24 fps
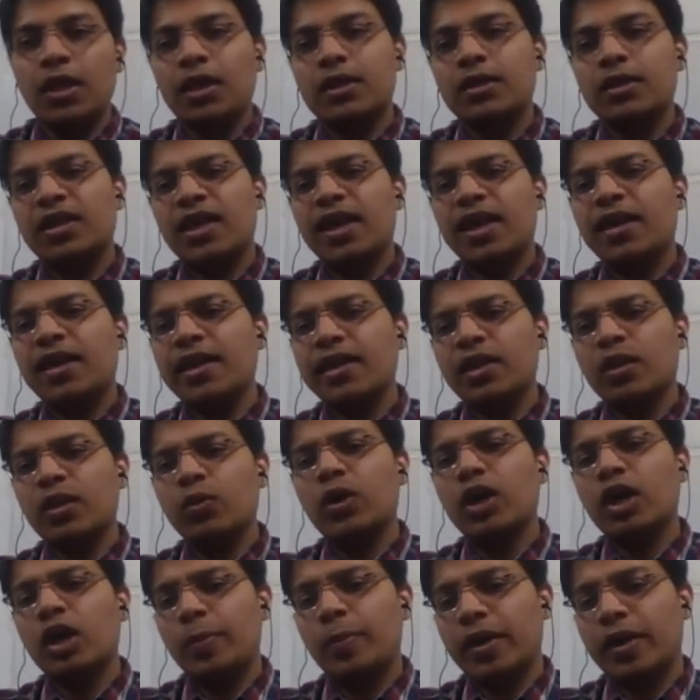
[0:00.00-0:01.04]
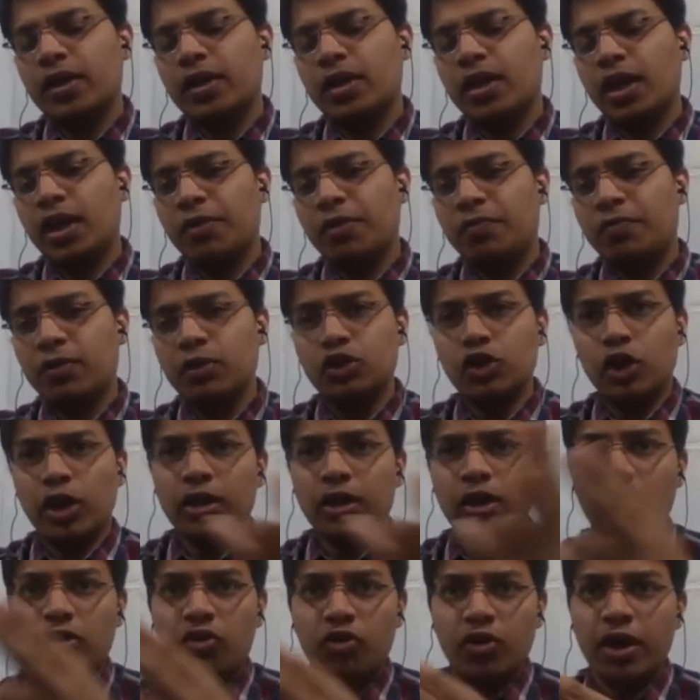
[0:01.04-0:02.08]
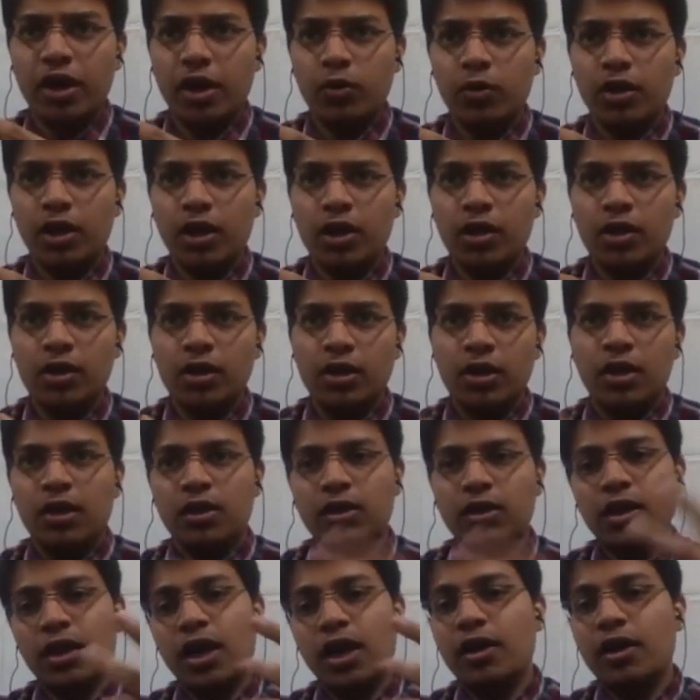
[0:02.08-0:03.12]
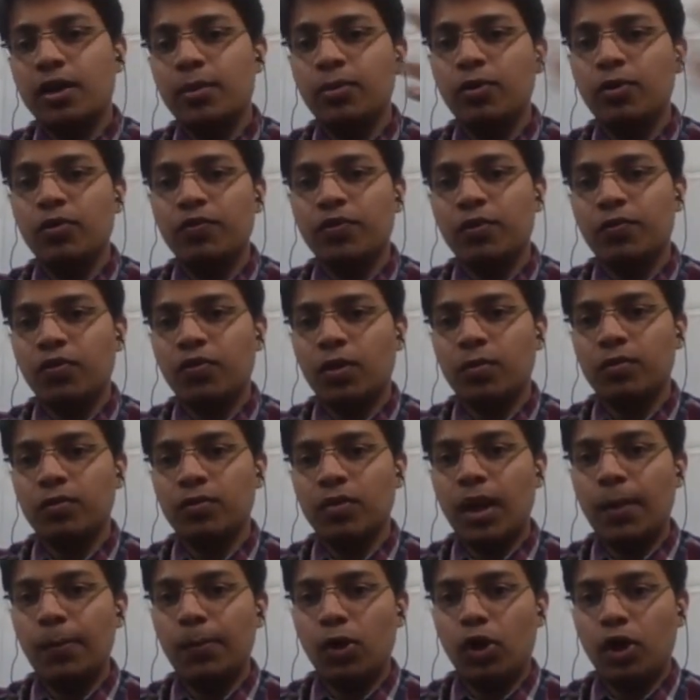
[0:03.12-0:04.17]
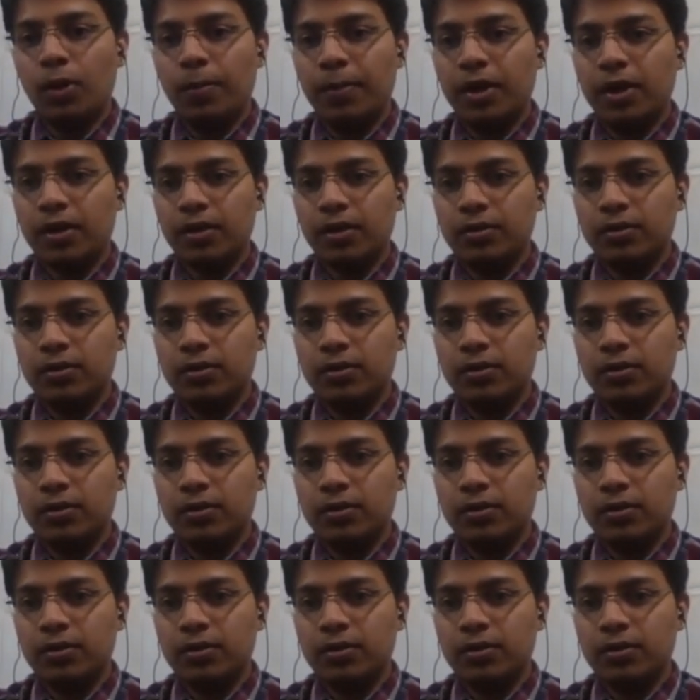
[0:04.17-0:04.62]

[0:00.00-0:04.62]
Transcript: Threatening the workmen that if you join the trade union, then I'll remove you from employment.